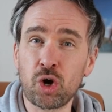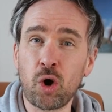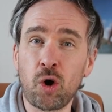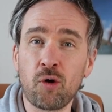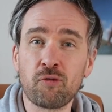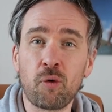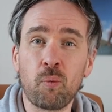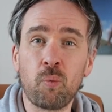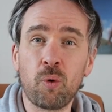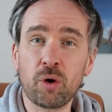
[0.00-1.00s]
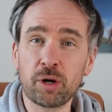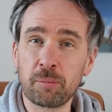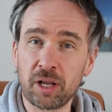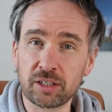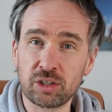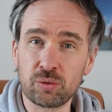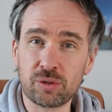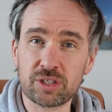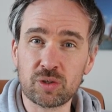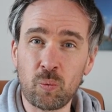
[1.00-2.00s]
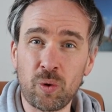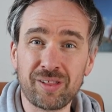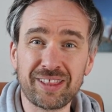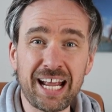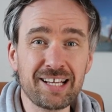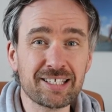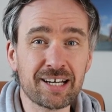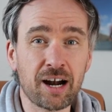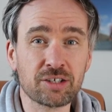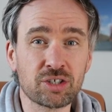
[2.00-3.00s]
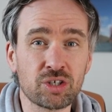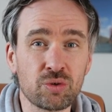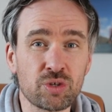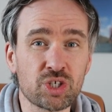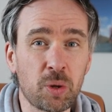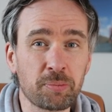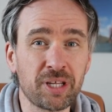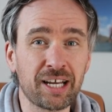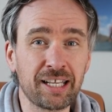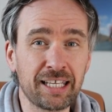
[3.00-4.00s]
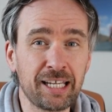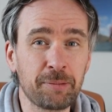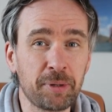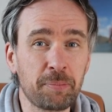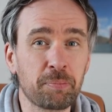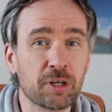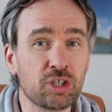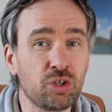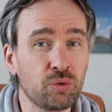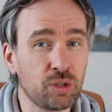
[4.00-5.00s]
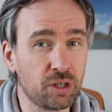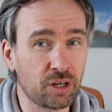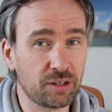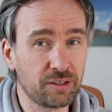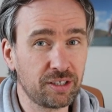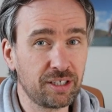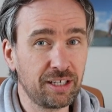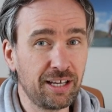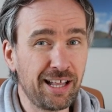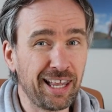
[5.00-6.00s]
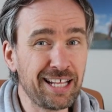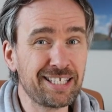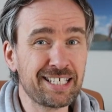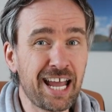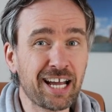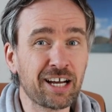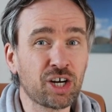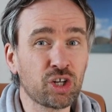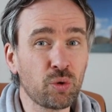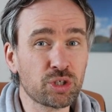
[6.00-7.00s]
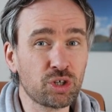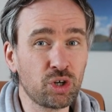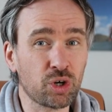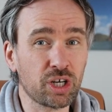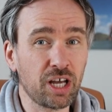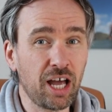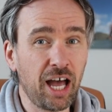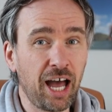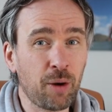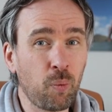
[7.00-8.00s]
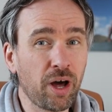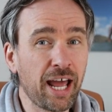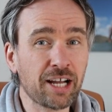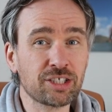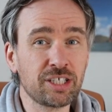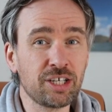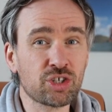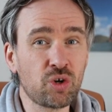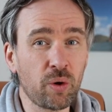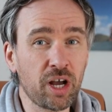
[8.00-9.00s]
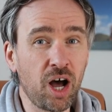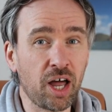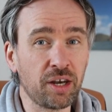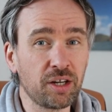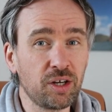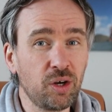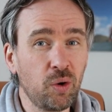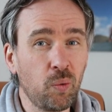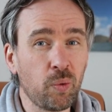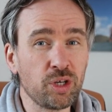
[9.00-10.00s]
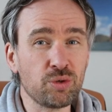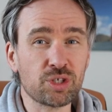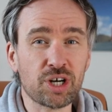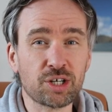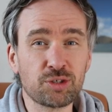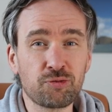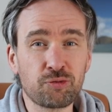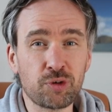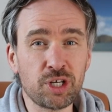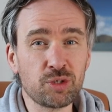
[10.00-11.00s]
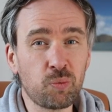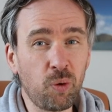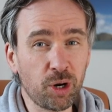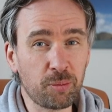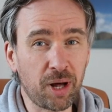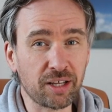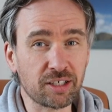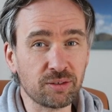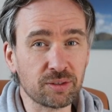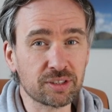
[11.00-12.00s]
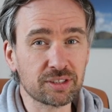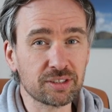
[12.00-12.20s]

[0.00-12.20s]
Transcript: of water molecules, well, they start to do something a little bit peculiar. Let's take a closer look at what actually is going on when you start to freeze water molecules.